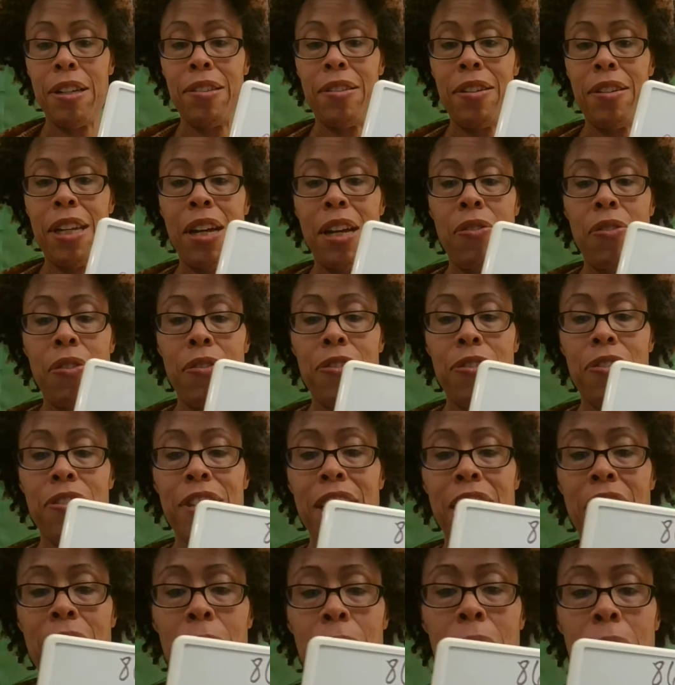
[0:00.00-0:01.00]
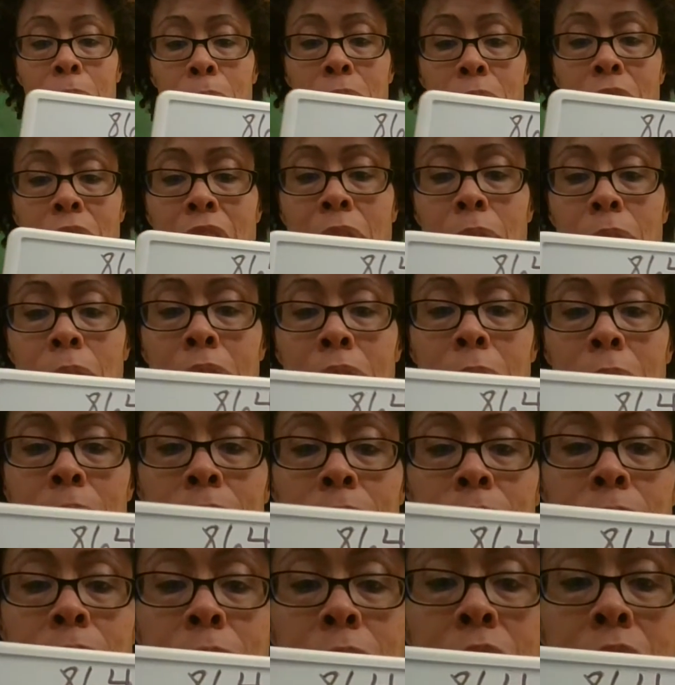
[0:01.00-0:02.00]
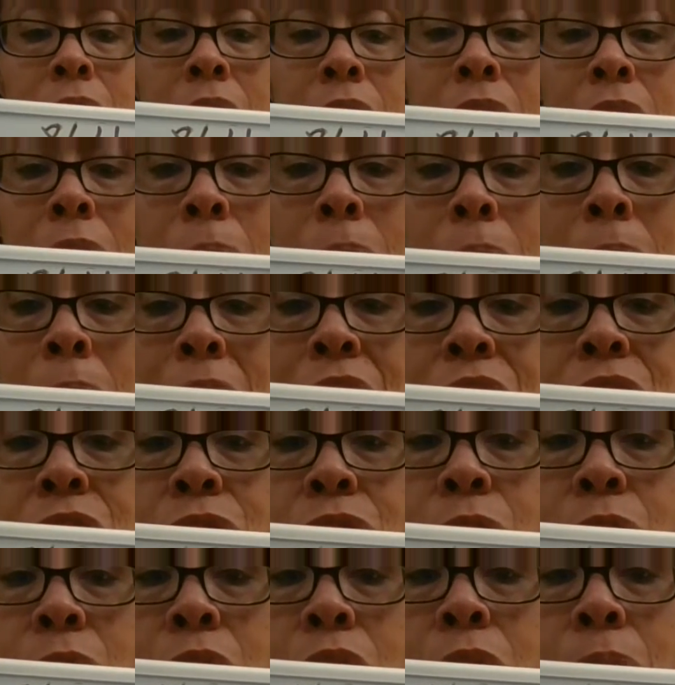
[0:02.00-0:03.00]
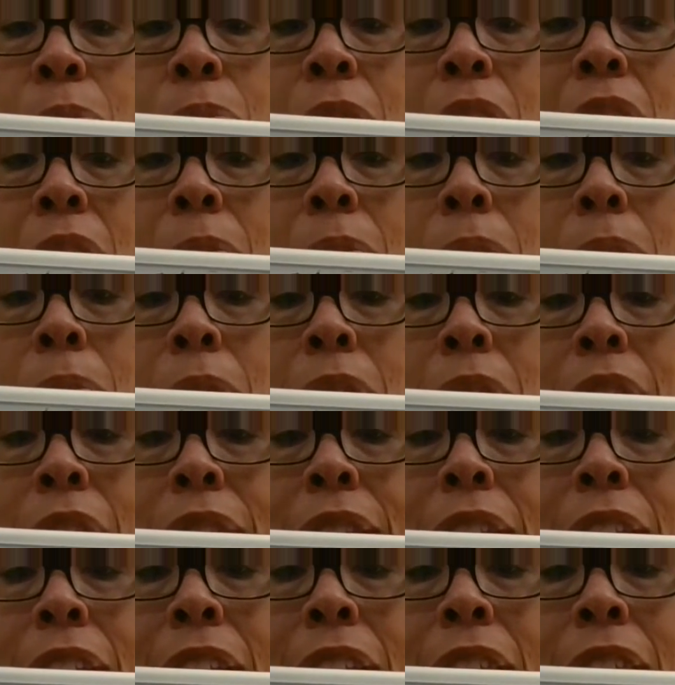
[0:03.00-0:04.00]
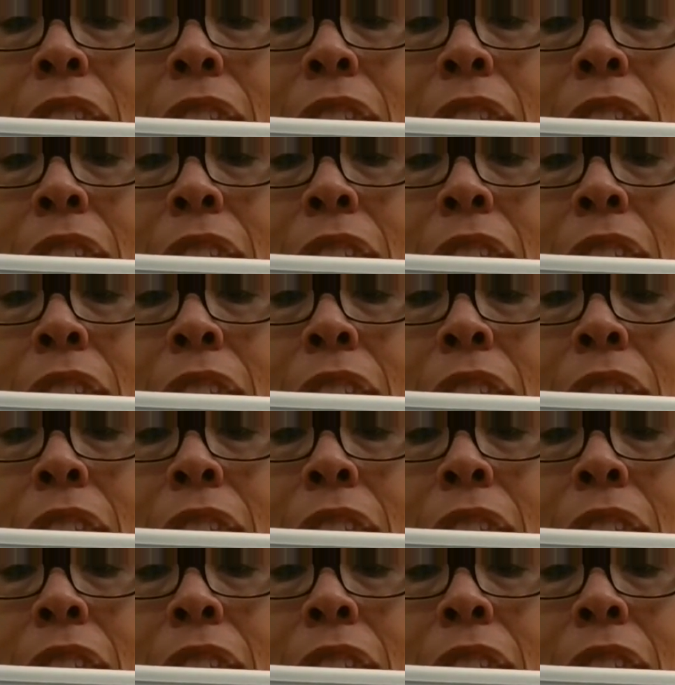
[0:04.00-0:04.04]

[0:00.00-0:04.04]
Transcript: so now we've set up the problem. Make sure your problem looks like